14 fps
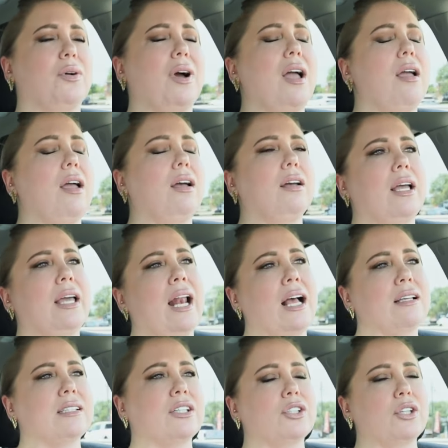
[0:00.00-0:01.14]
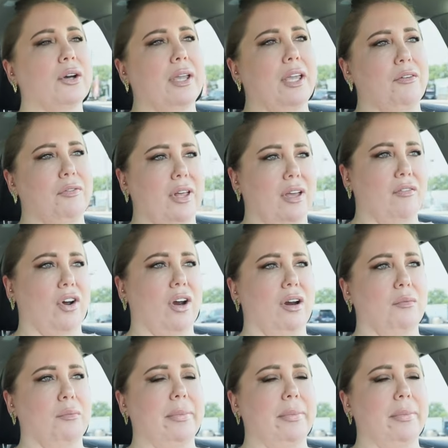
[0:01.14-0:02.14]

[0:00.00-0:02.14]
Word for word: It has like turkey flavor,